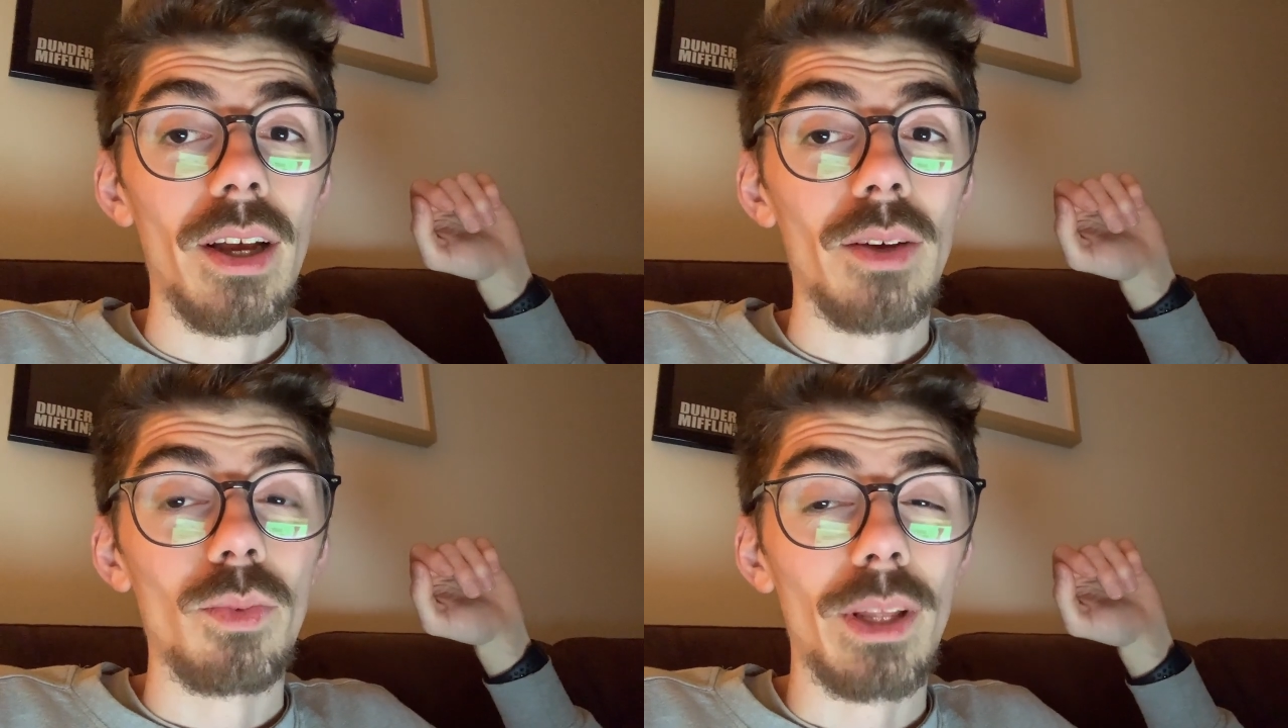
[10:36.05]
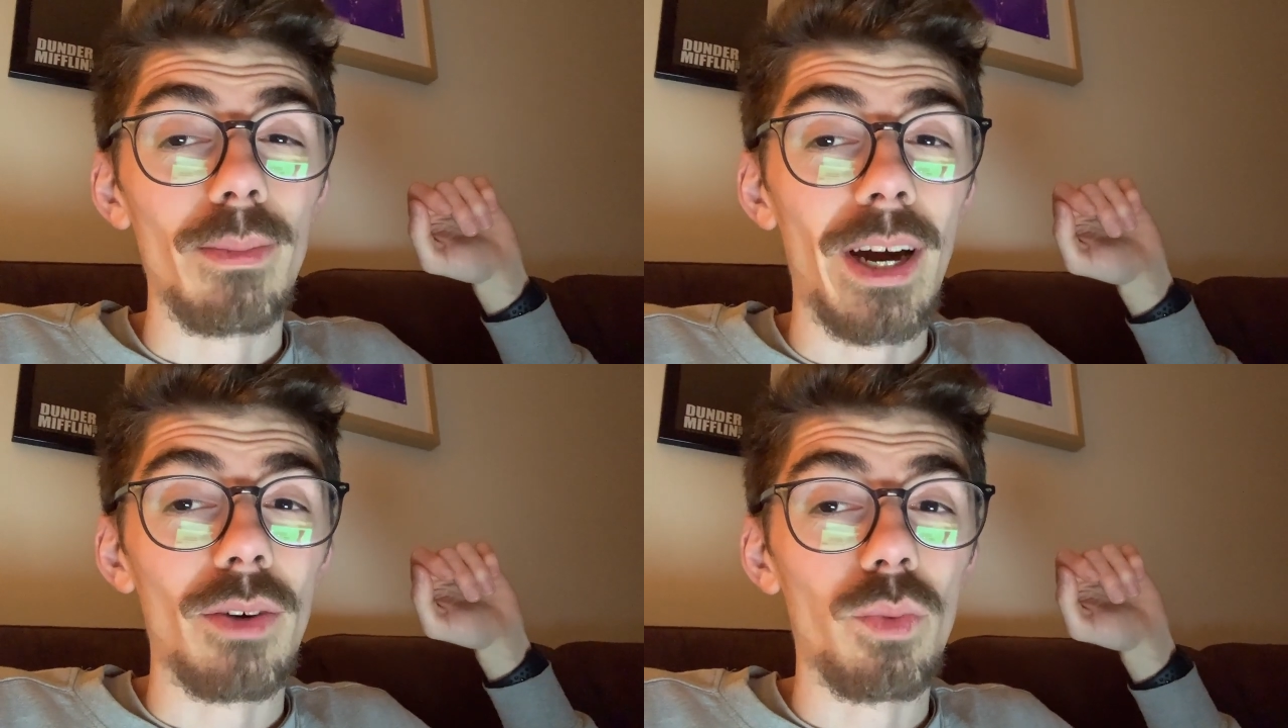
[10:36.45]
with the
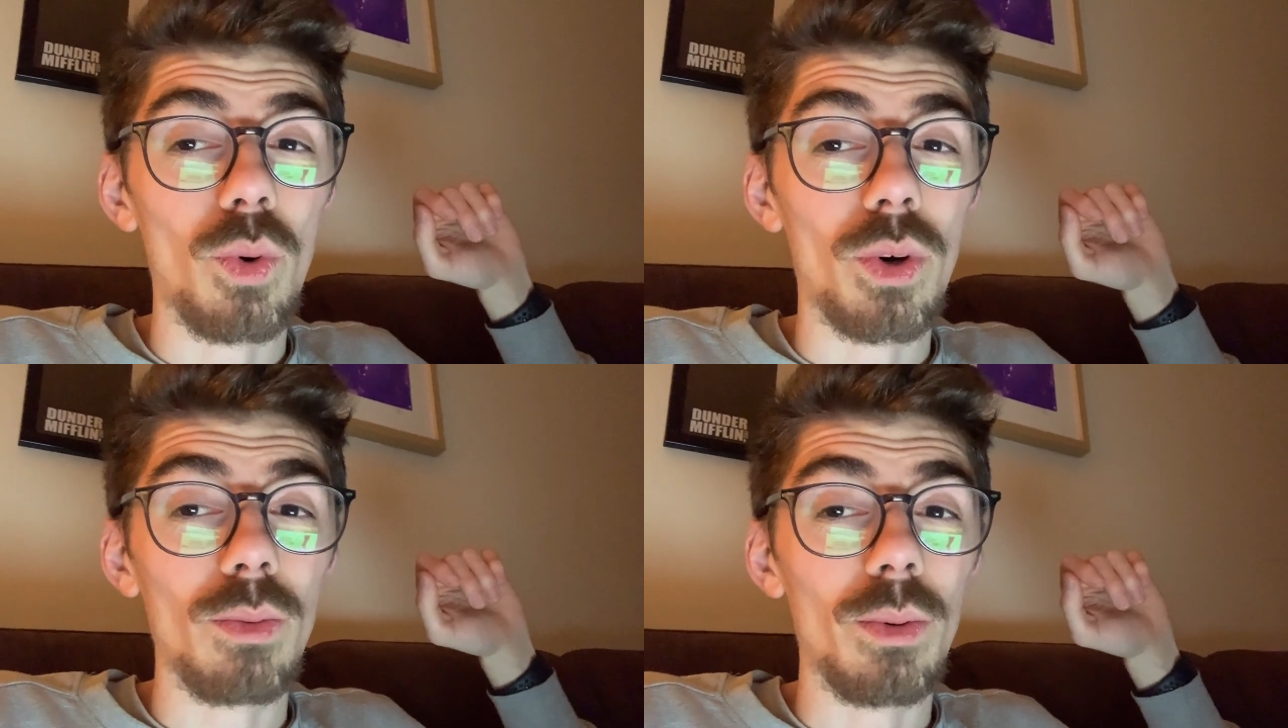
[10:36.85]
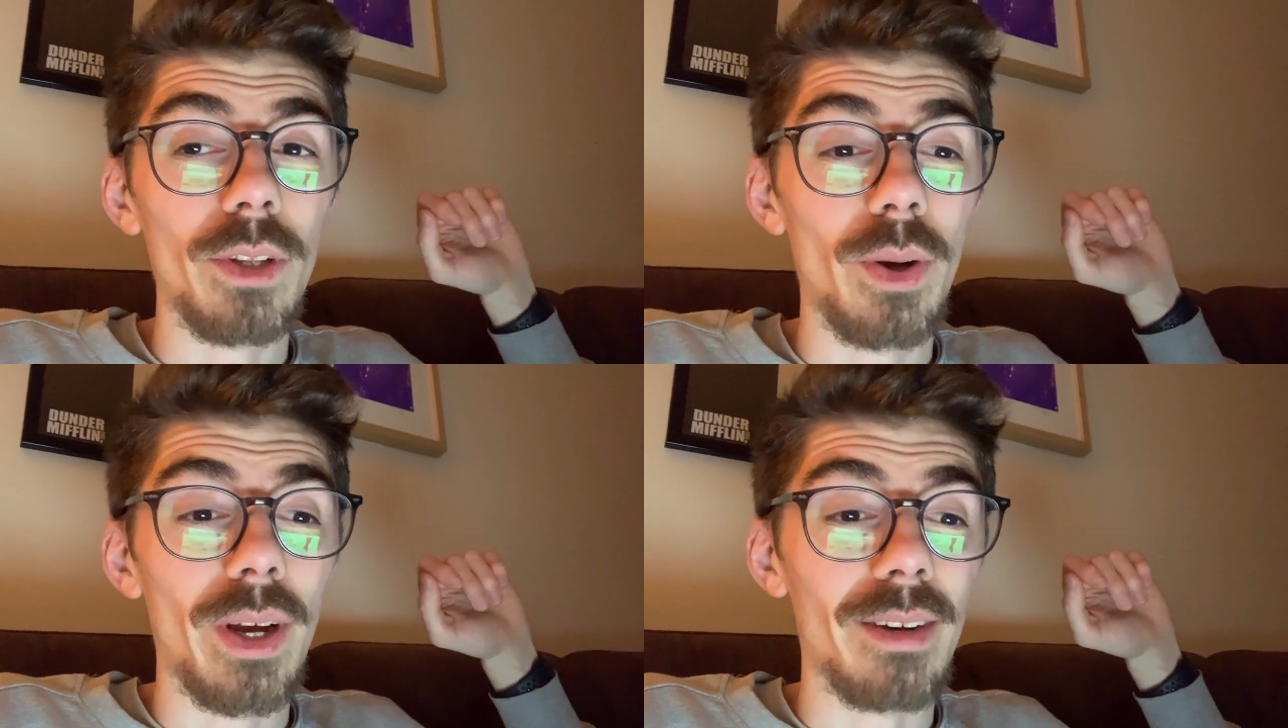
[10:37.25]
amount of walking we're
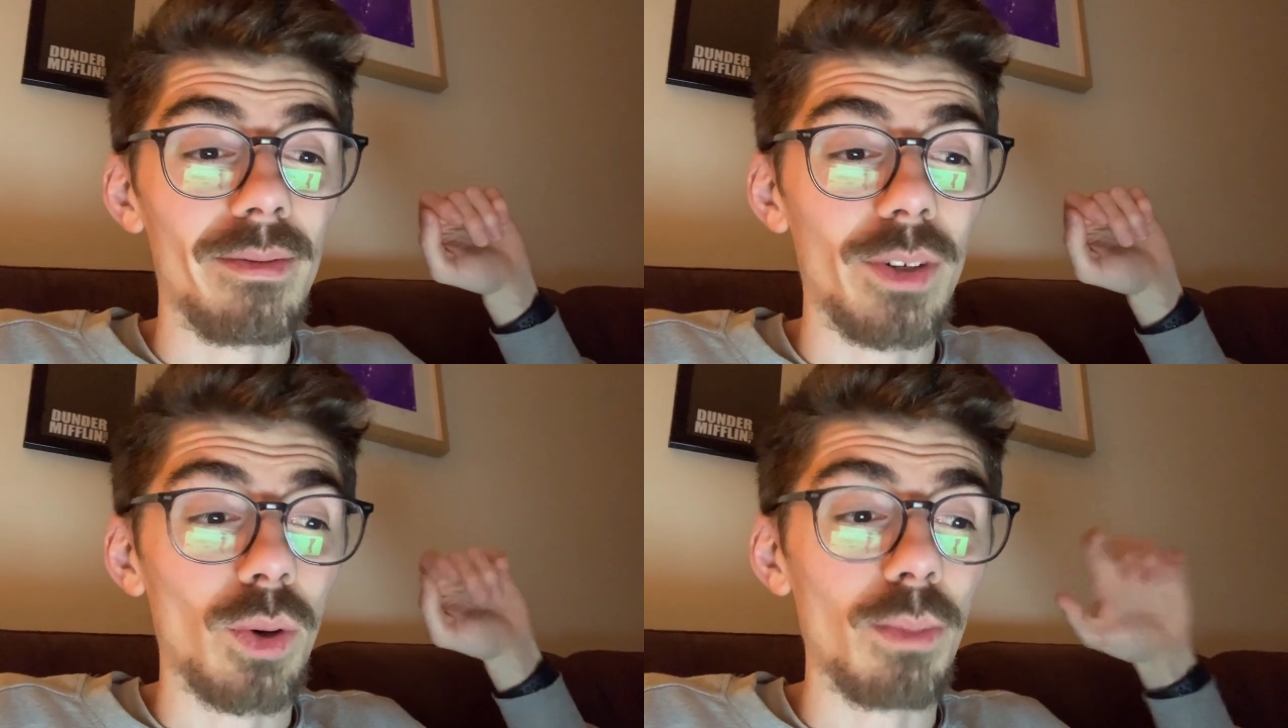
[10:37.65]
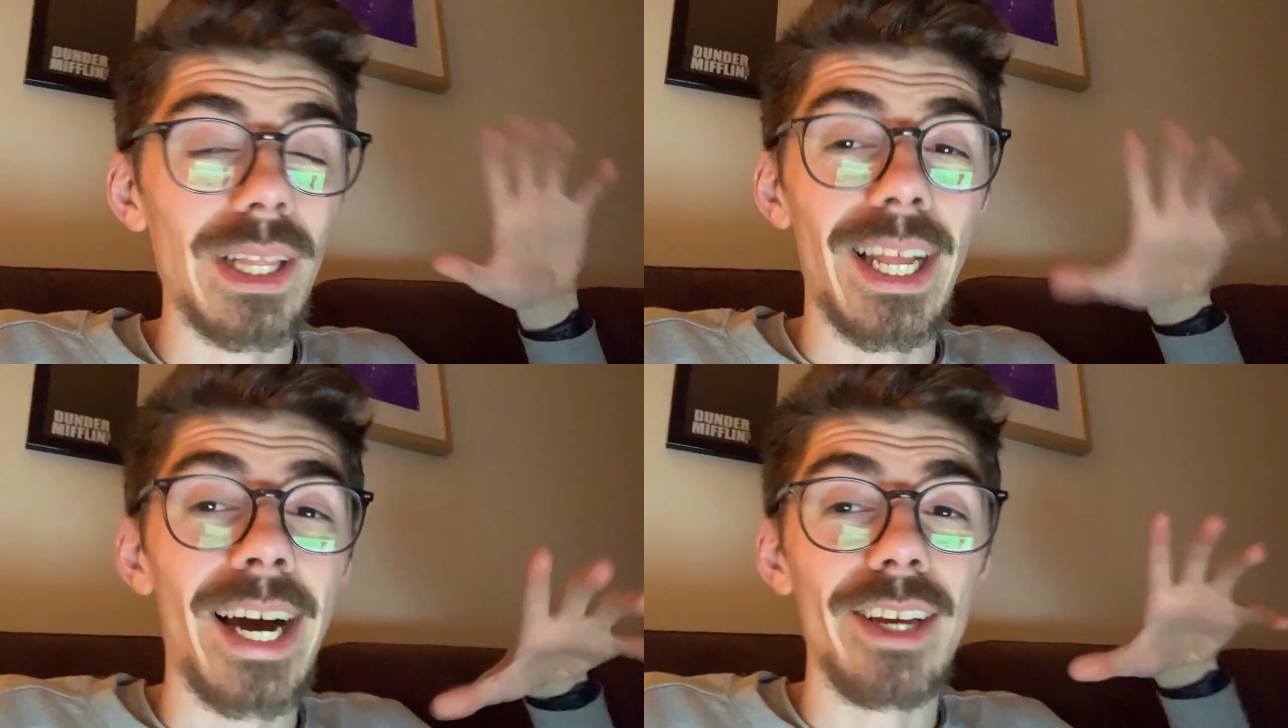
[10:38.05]
doing, you want to be
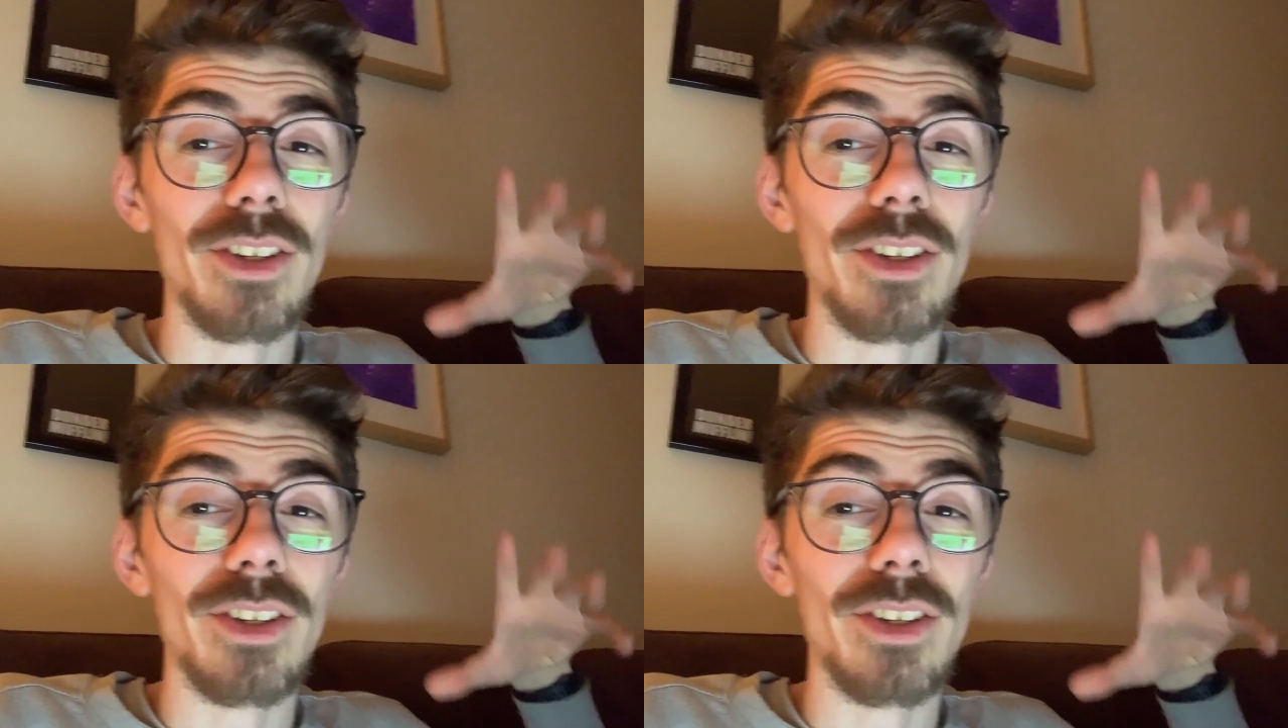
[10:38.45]
light